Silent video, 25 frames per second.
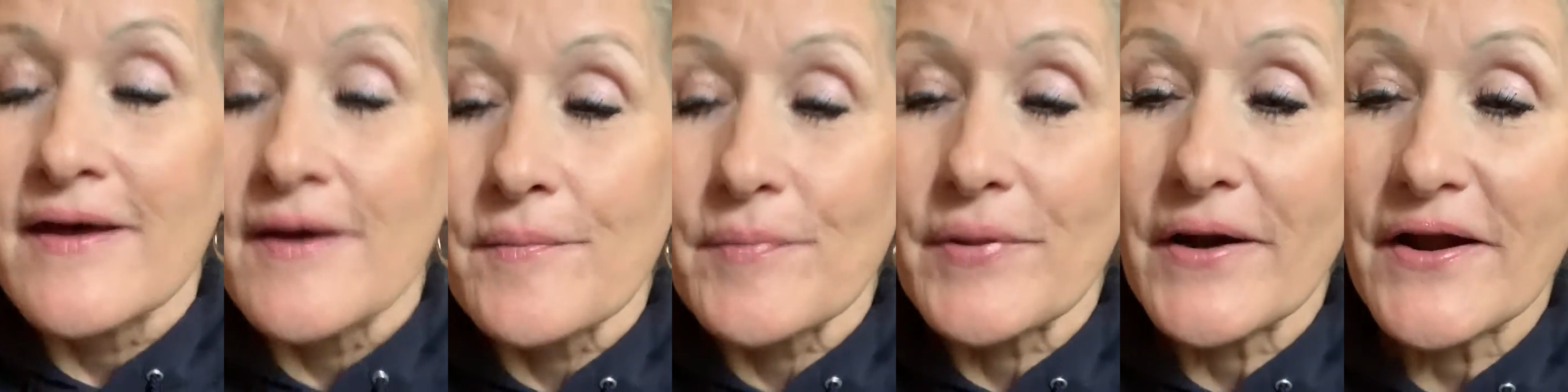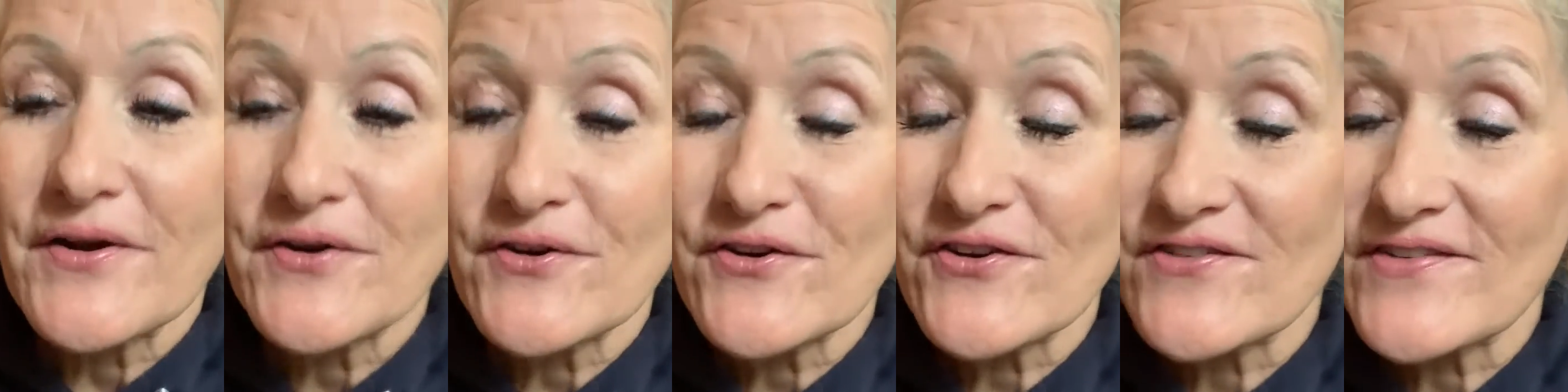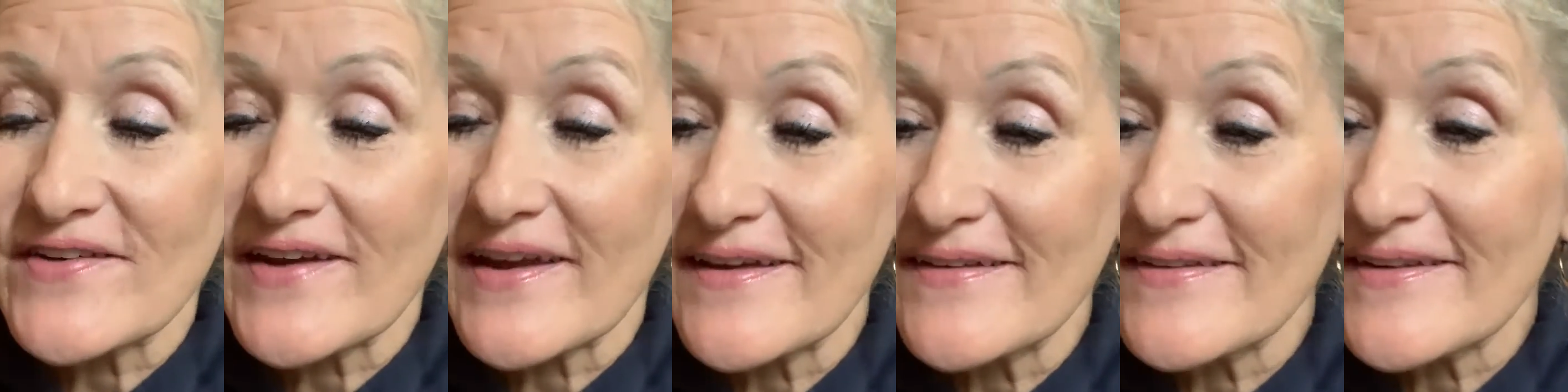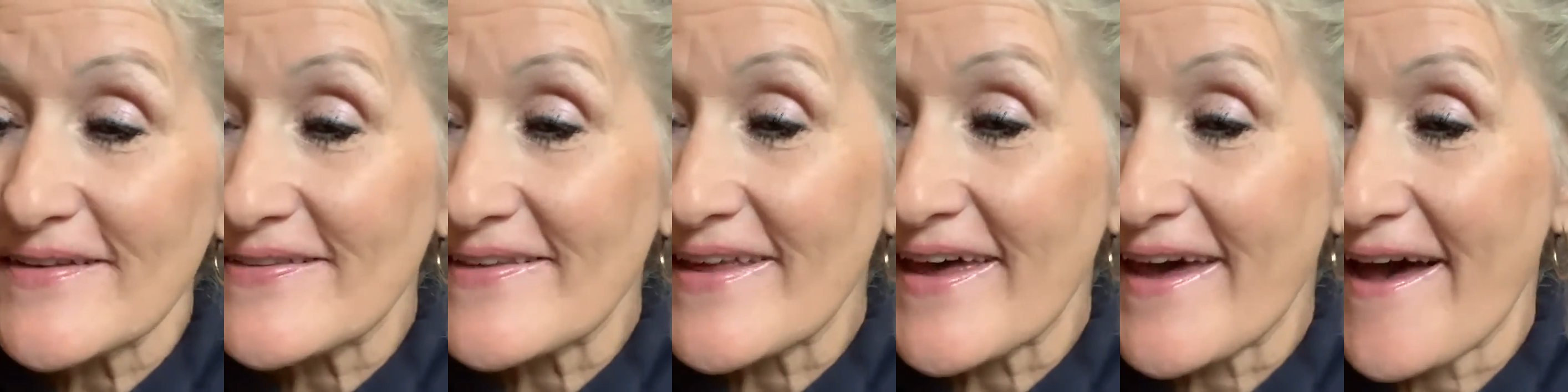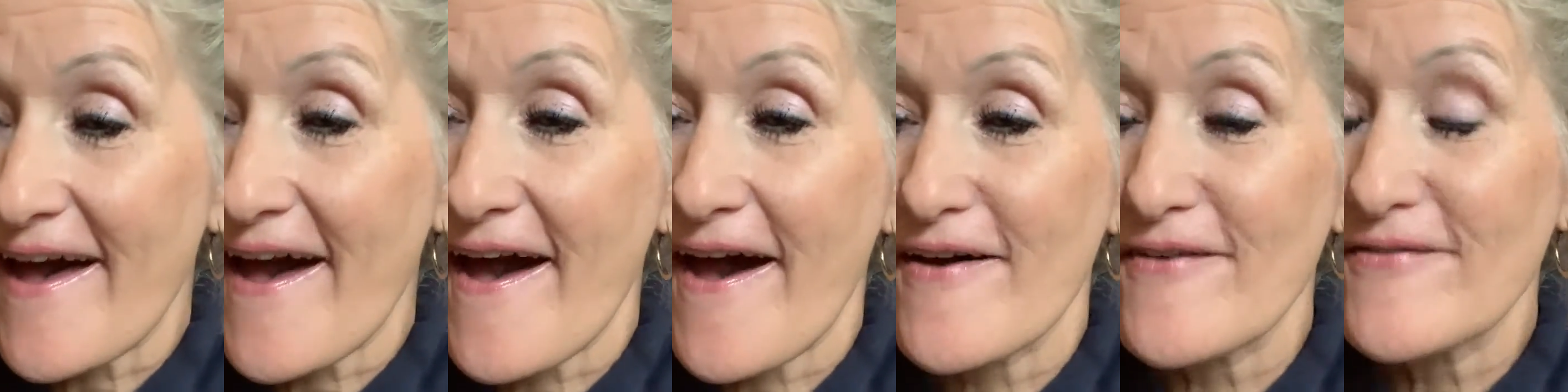But I understand that they
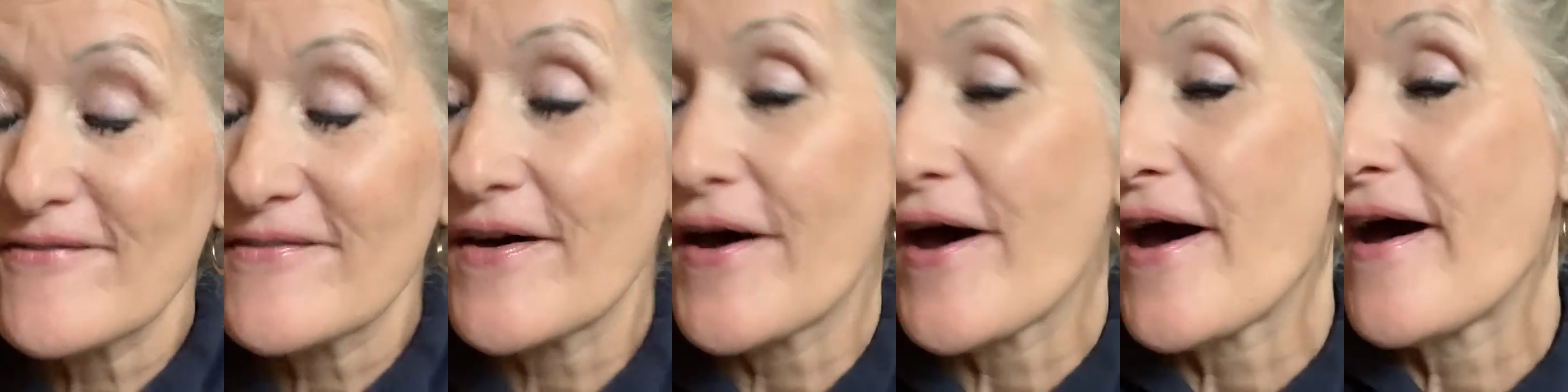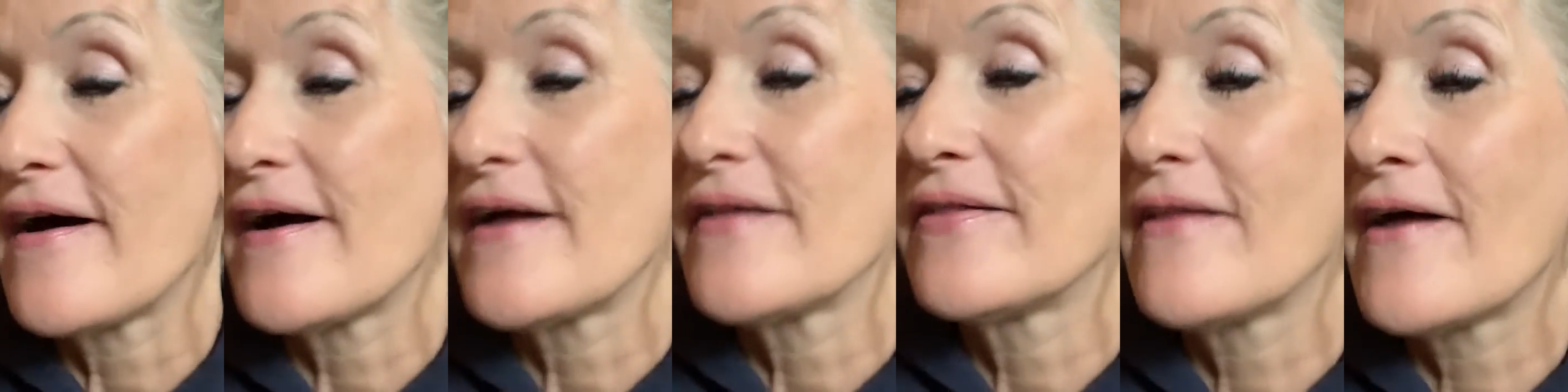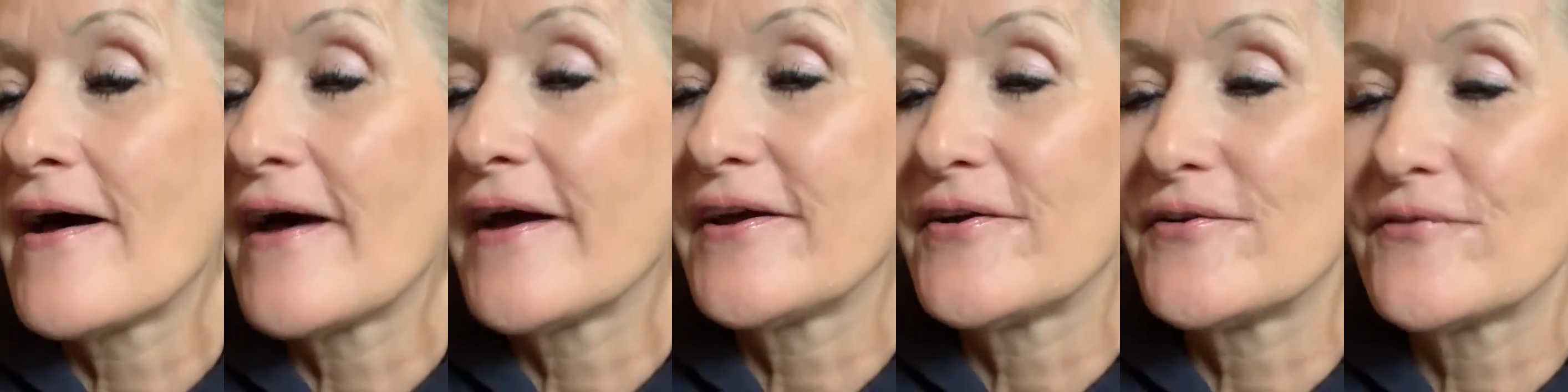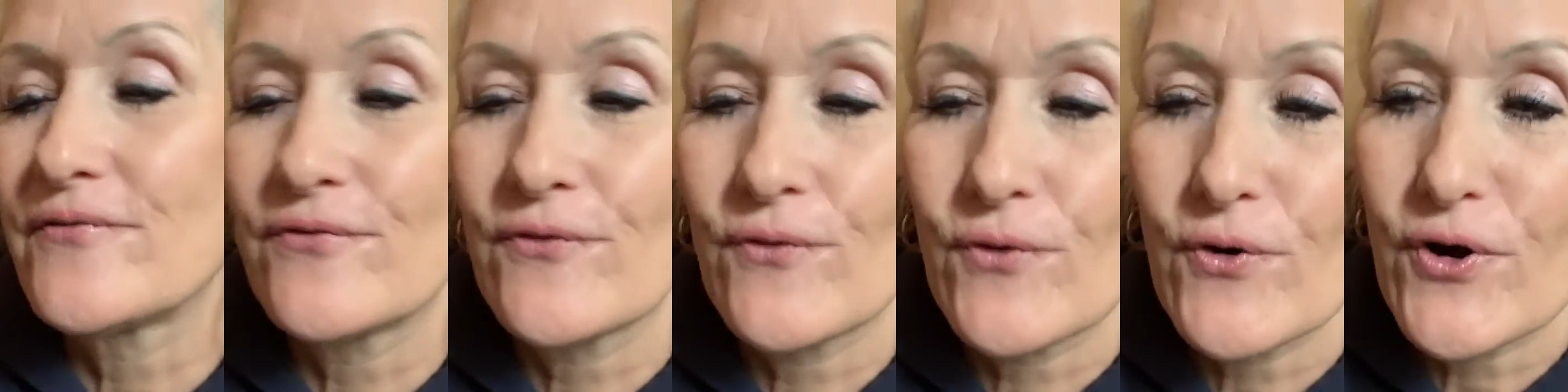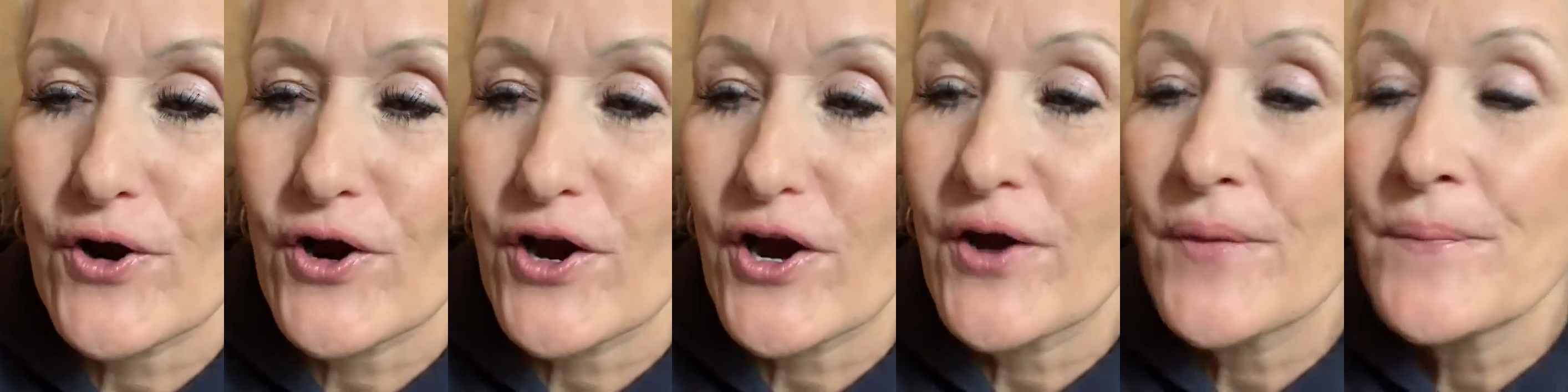have a line
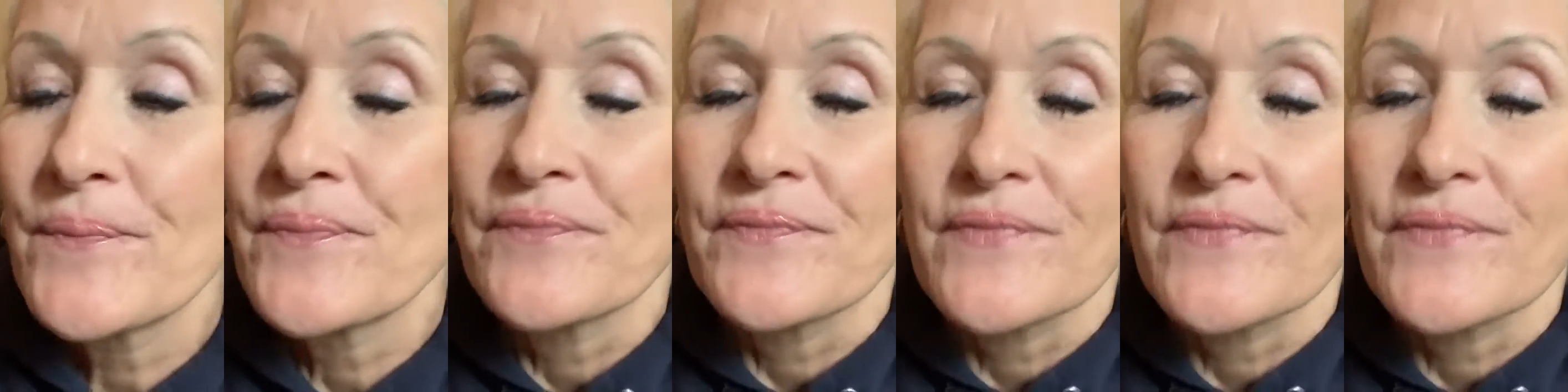for